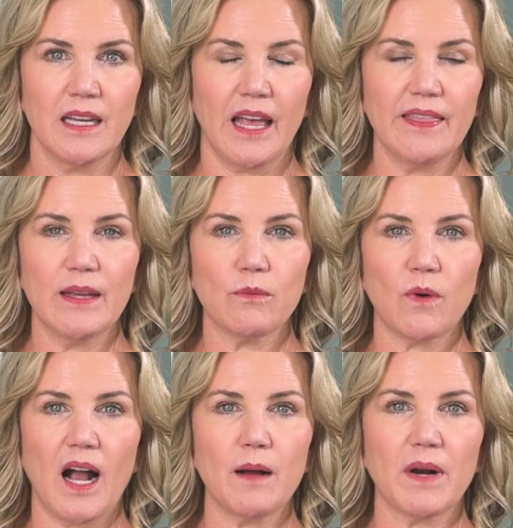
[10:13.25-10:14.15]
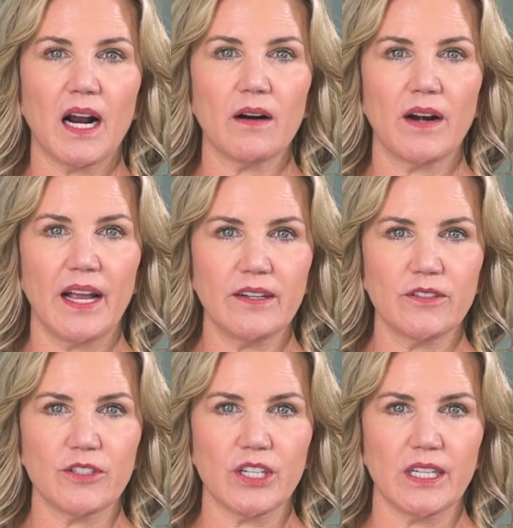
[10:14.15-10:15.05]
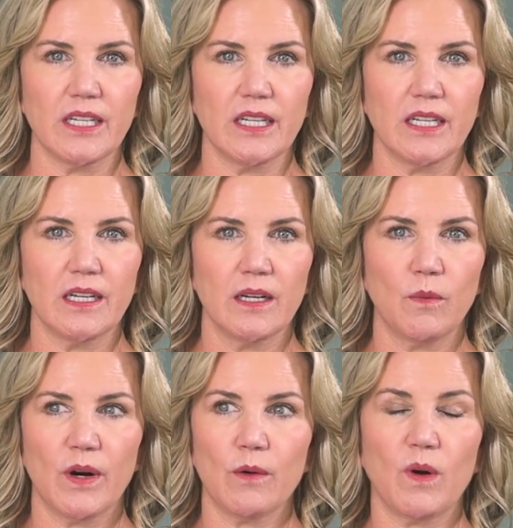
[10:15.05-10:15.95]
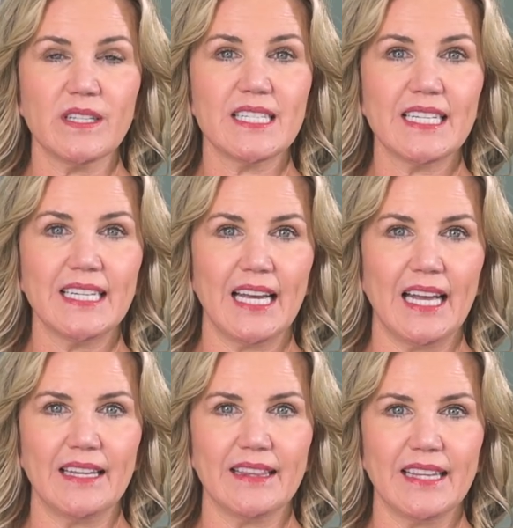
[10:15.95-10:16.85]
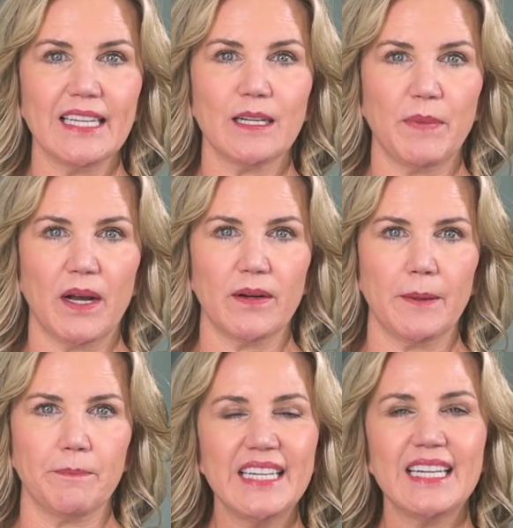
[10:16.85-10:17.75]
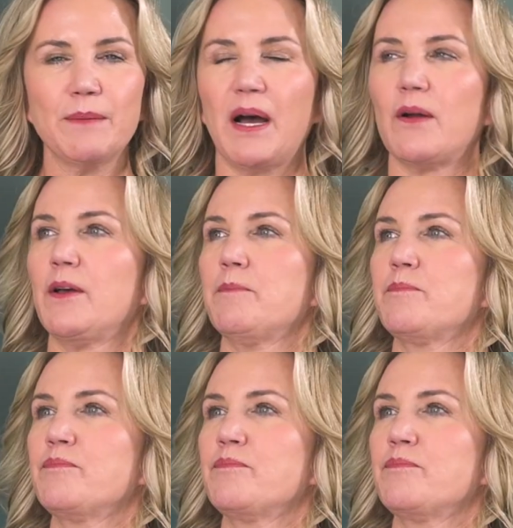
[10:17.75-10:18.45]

And they rob our energy, where once again, think about it. Think about it.